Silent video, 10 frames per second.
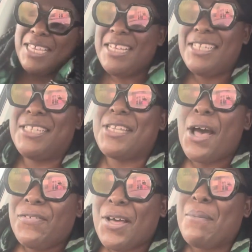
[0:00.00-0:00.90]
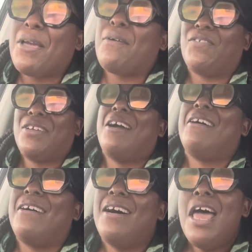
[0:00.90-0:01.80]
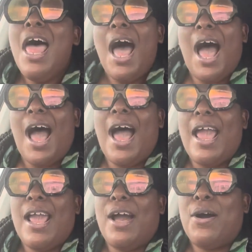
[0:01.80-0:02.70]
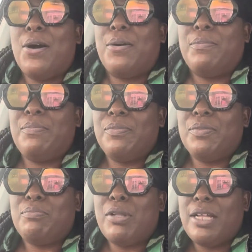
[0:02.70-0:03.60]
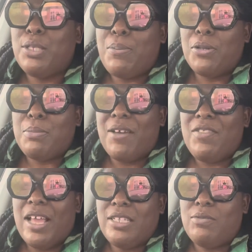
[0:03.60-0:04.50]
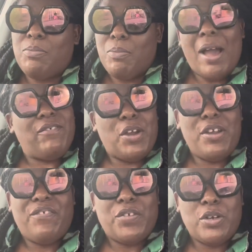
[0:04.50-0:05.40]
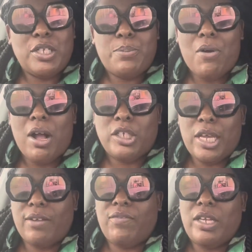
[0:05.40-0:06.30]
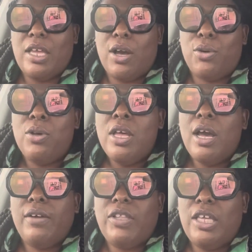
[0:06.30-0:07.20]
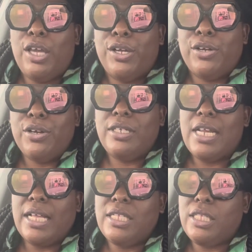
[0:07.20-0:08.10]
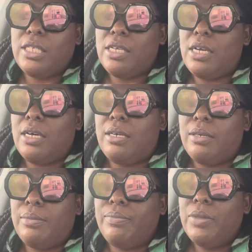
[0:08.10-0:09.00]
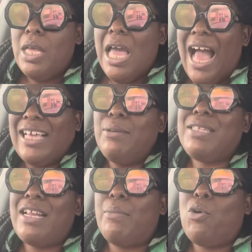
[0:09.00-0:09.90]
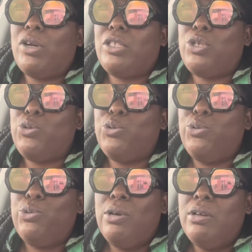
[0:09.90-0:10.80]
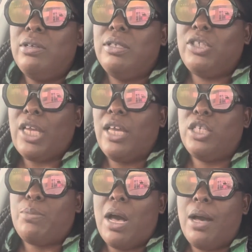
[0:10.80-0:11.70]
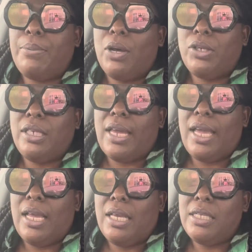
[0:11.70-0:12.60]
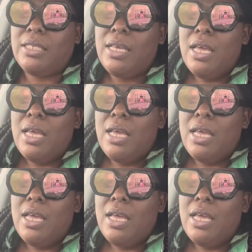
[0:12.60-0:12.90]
good stuff coming up for y'all. I plan to post my very first project video of the year next. I keep saying I'm going to change my uploading days.